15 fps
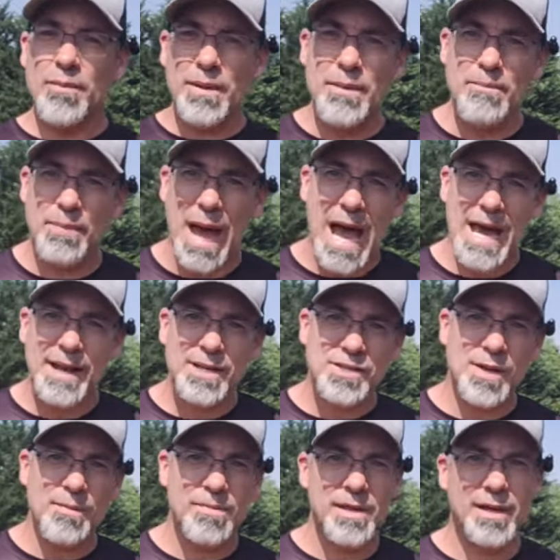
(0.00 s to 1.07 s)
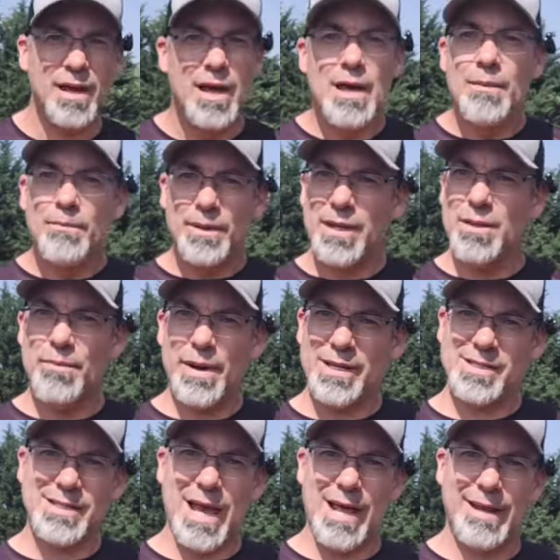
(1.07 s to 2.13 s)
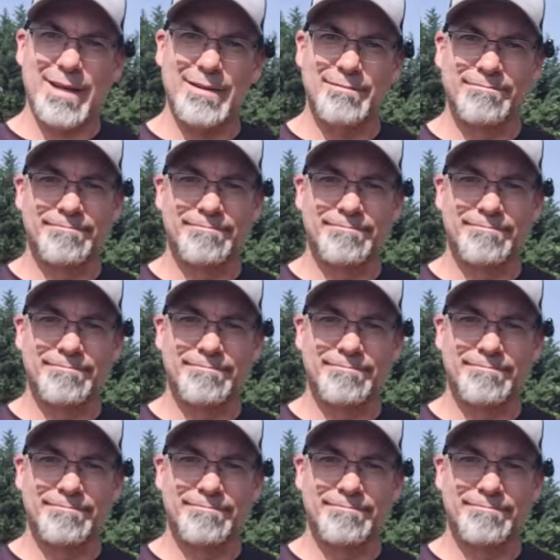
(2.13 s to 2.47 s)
to be bad at something, be the best at it.